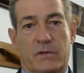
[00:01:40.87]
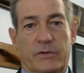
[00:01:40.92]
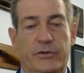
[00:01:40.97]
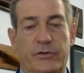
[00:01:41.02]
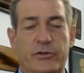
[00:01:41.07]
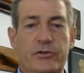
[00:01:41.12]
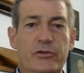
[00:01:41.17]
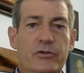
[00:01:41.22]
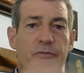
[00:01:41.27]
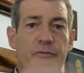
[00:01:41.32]
You
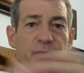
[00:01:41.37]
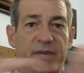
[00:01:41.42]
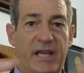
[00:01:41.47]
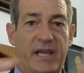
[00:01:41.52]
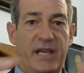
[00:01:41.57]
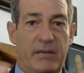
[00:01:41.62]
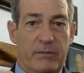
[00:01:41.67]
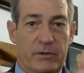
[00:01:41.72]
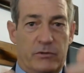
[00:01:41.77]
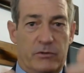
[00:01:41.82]
should be
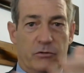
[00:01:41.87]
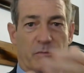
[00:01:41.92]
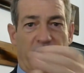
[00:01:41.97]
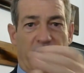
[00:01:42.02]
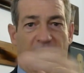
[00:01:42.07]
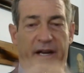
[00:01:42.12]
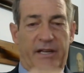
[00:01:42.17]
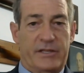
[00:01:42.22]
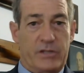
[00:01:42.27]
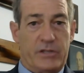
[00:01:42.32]
able to
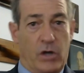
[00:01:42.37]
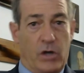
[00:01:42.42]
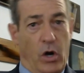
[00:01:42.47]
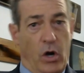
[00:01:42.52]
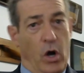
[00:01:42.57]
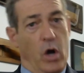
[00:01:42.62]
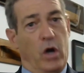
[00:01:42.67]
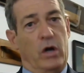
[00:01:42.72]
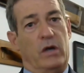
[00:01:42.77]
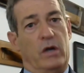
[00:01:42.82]
manage
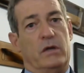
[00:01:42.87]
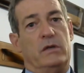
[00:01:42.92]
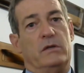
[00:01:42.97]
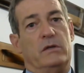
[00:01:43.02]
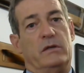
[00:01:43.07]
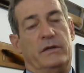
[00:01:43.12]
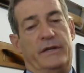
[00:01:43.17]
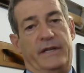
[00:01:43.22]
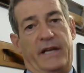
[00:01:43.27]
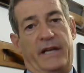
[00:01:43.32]
all,
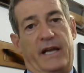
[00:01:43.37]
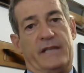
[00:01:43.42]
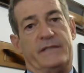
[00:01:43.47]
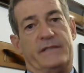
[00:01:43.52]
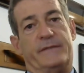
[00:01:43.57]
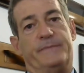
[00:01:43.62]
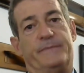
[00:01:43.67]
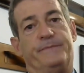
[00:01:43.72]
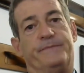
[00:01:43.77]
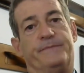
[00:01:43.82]

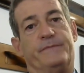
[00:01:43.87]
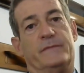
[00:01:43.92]
yes.